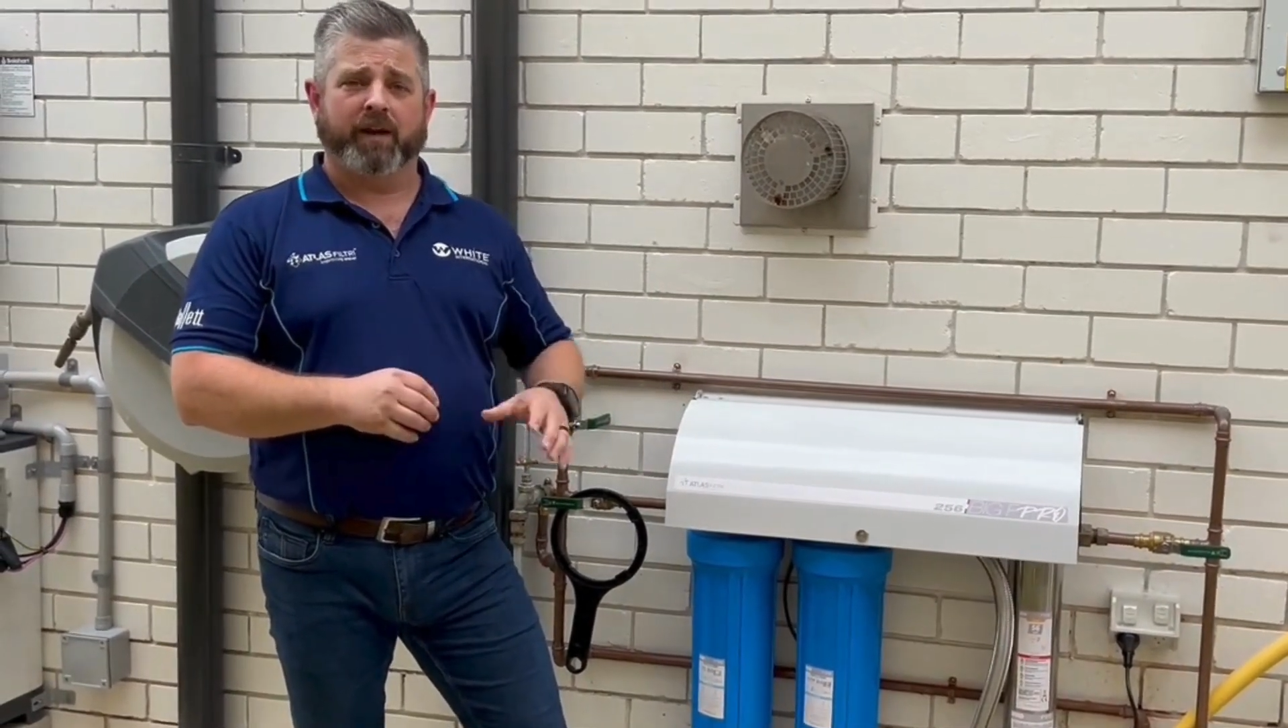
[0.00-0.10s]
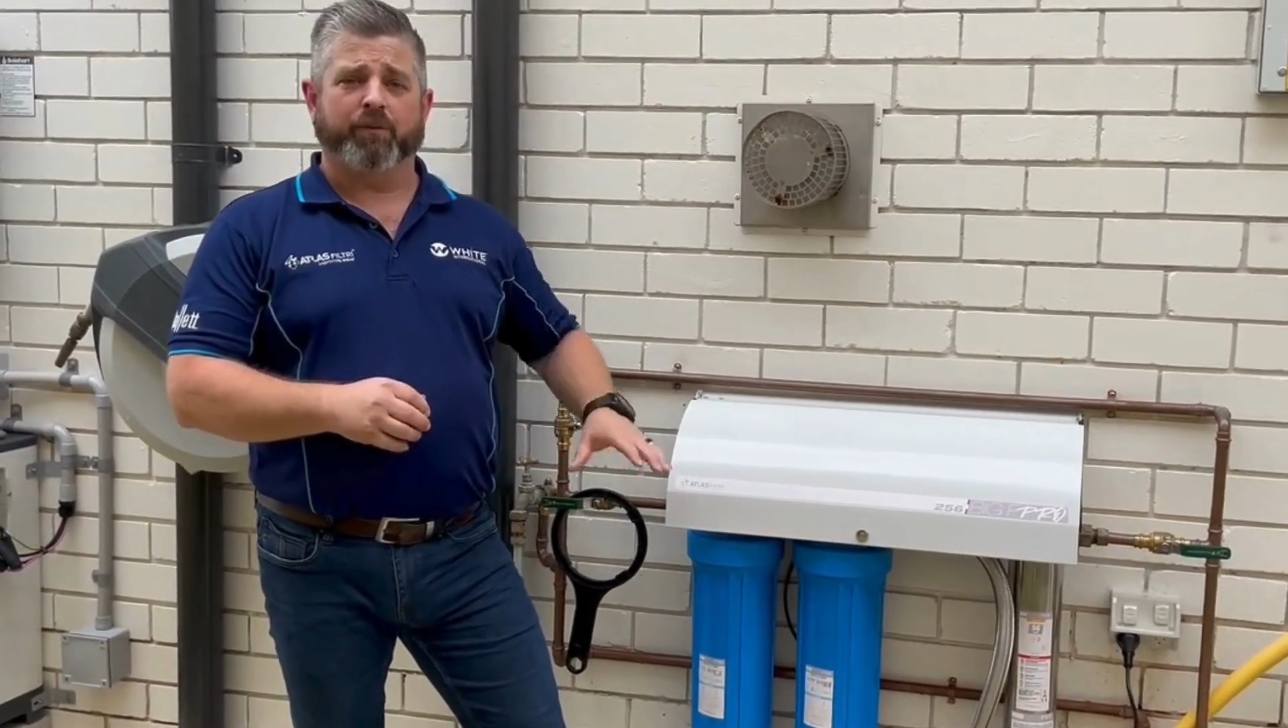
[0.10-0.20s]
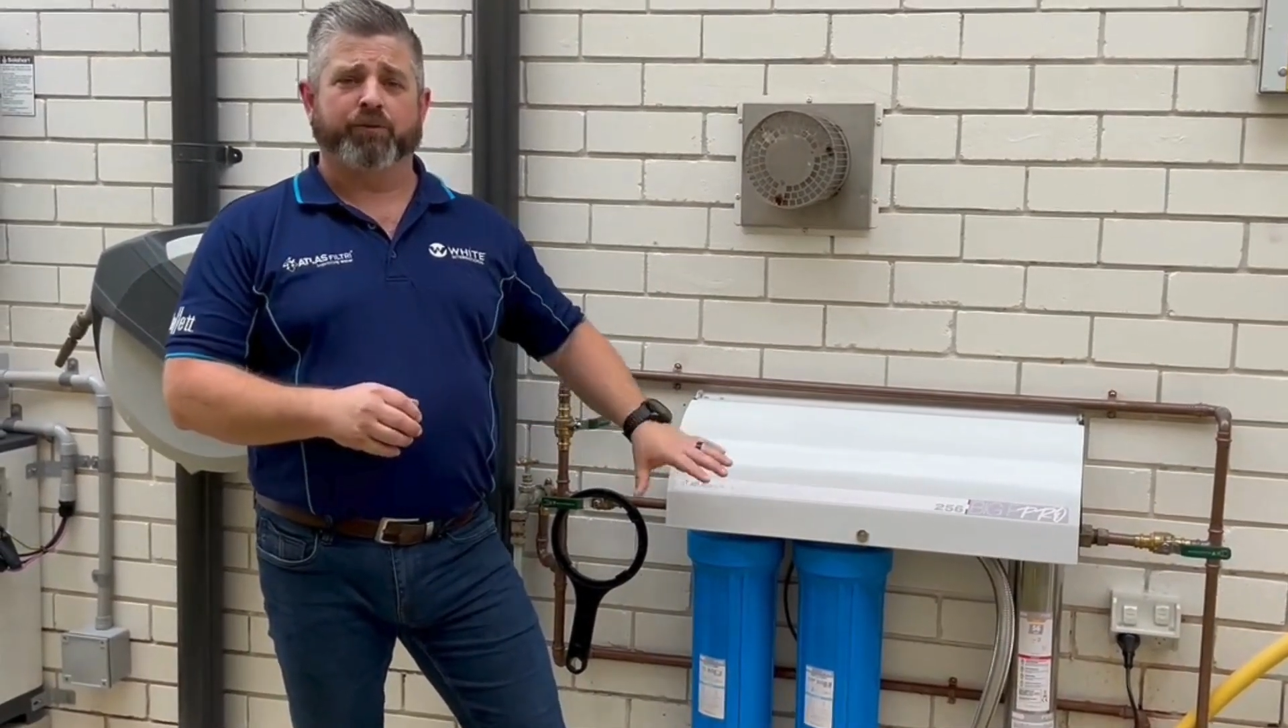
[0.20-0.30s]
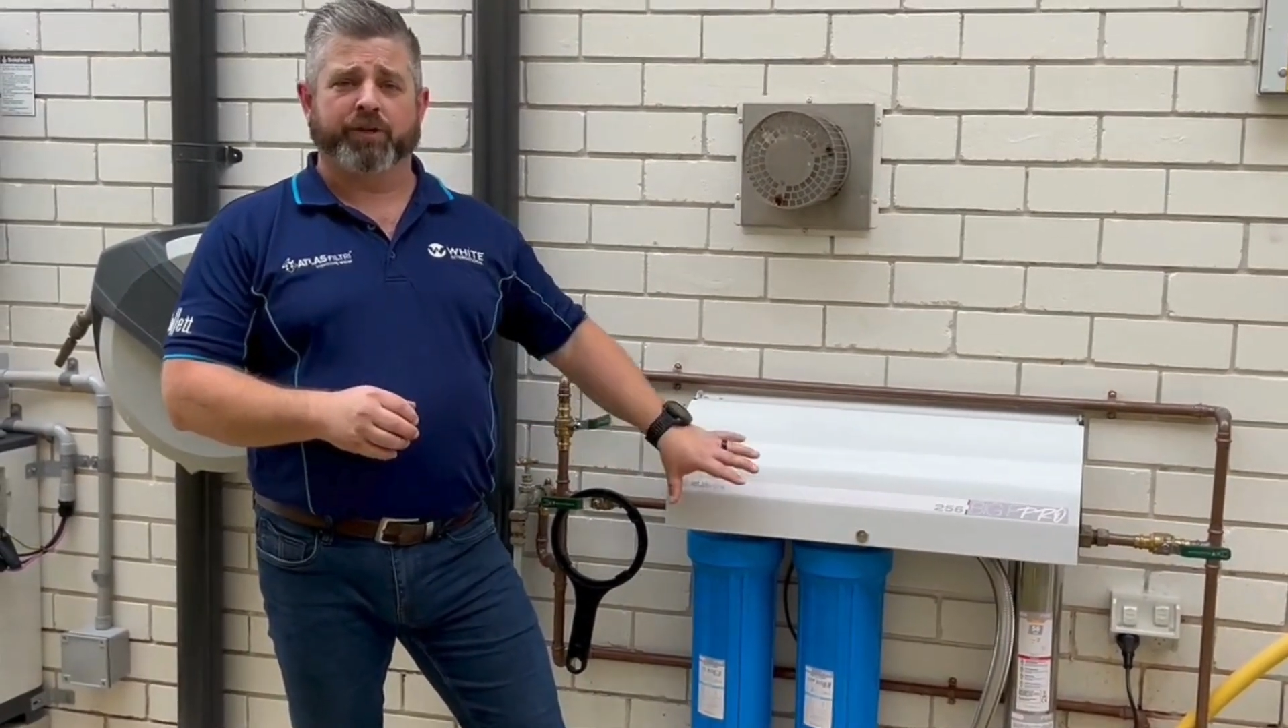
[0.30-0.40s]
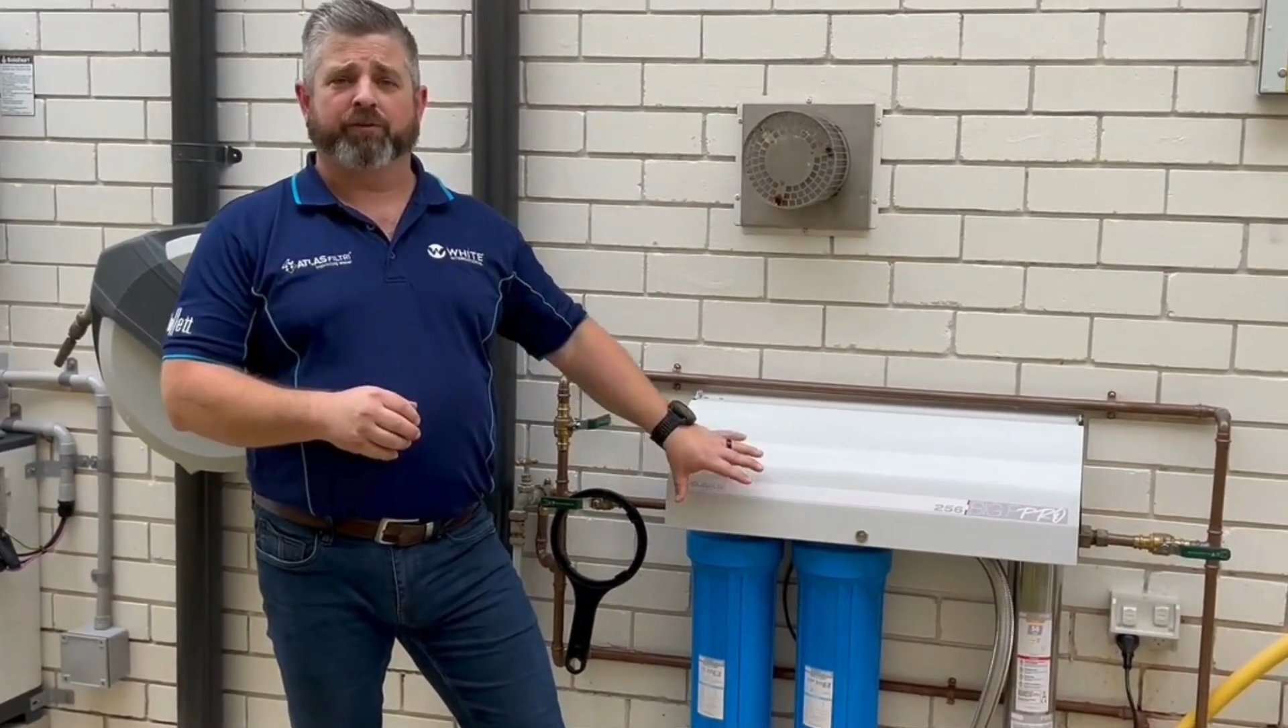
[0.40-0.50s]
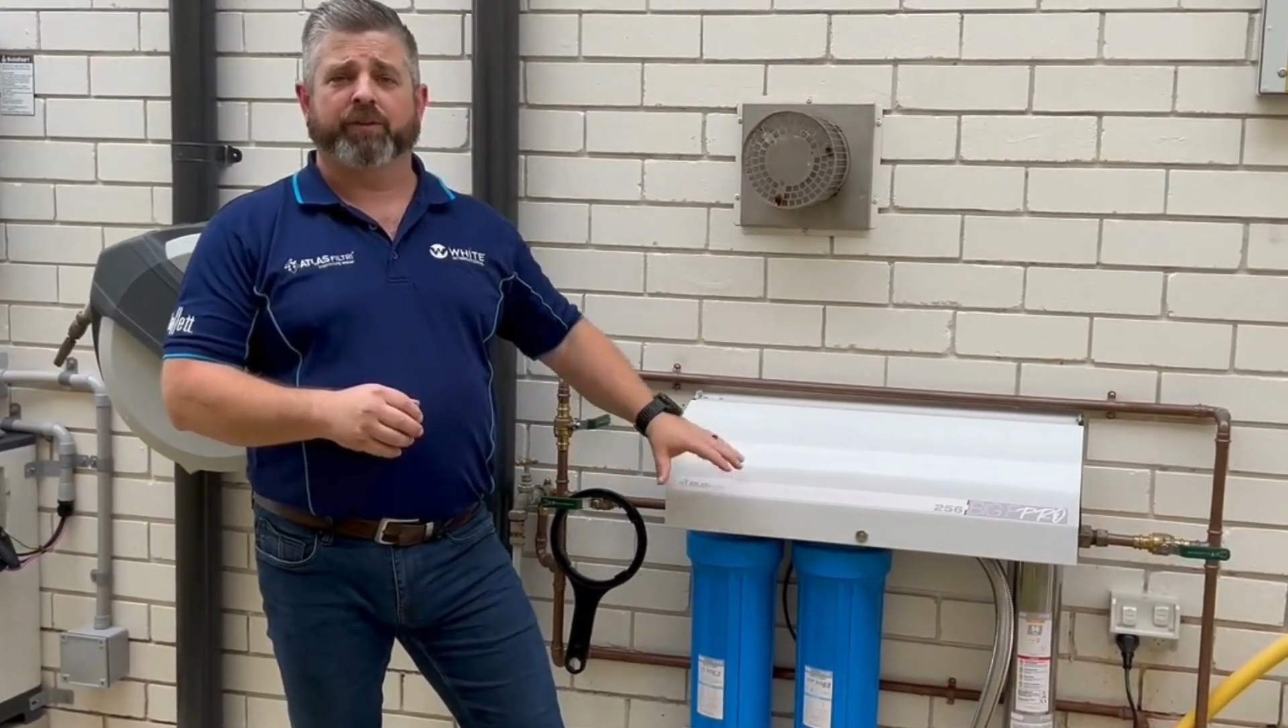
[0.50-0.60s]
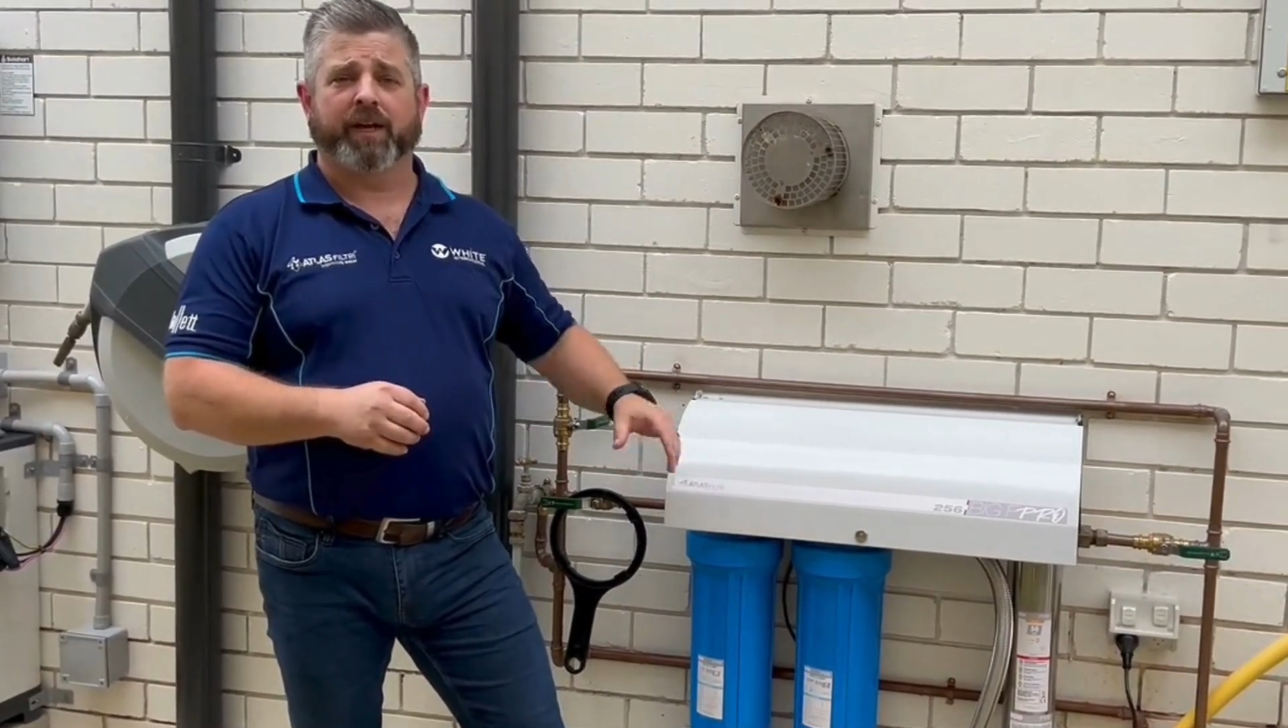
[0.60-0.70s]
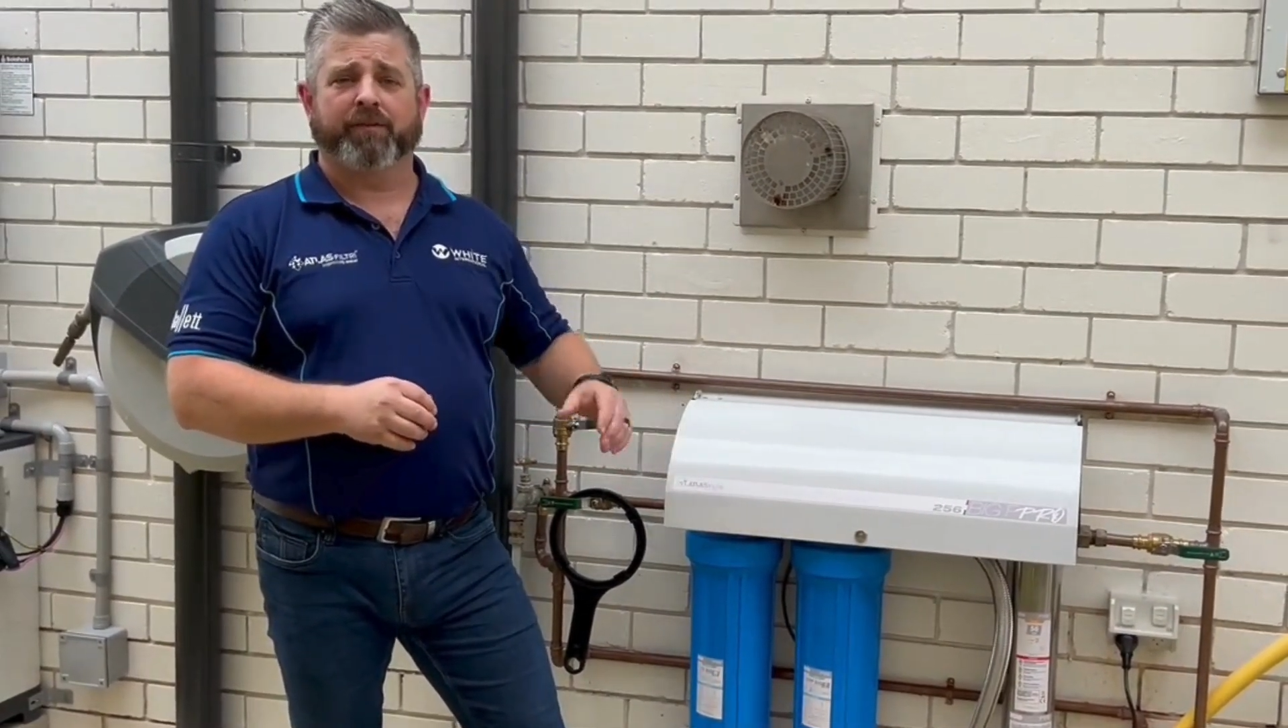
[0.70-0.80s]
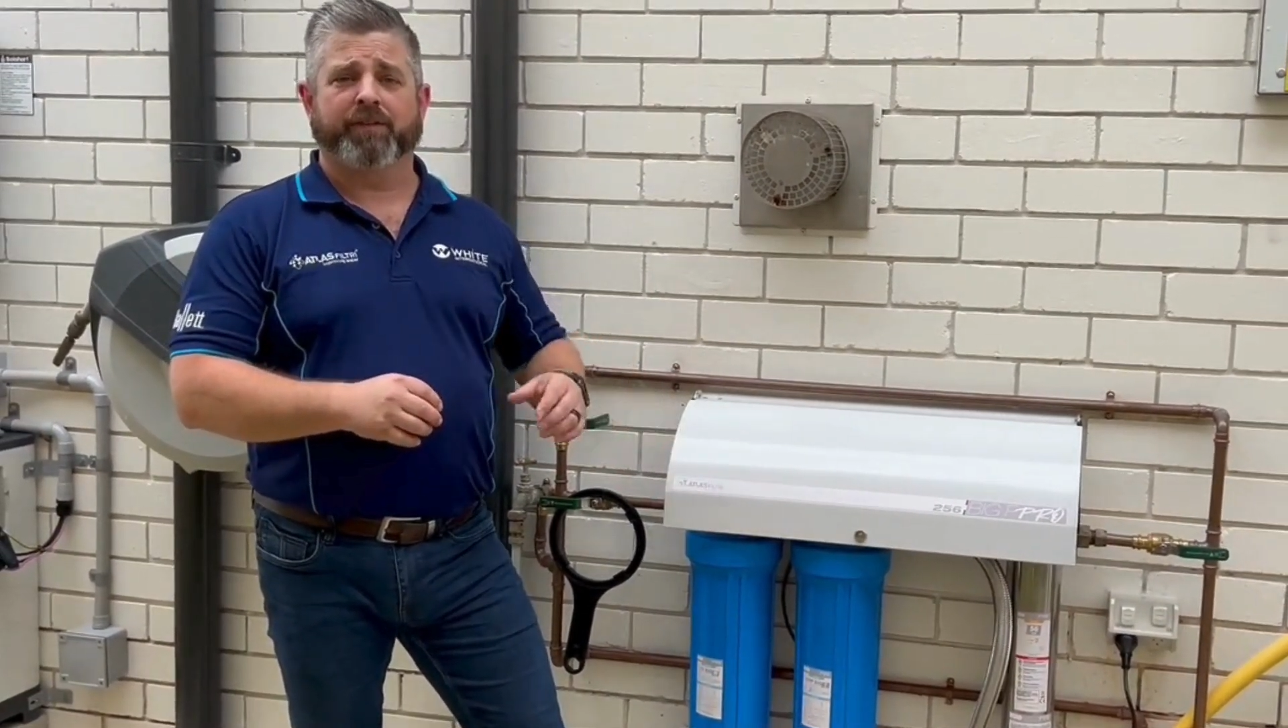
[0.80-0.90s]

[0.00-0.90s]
and will generally